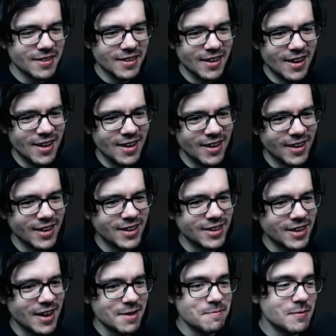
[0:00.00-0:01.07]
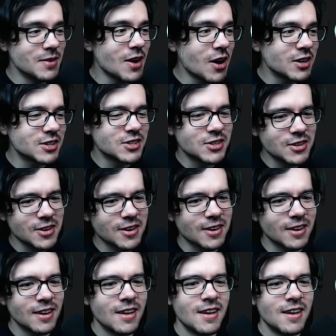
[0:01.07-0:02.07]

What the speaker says: And I'm not sure.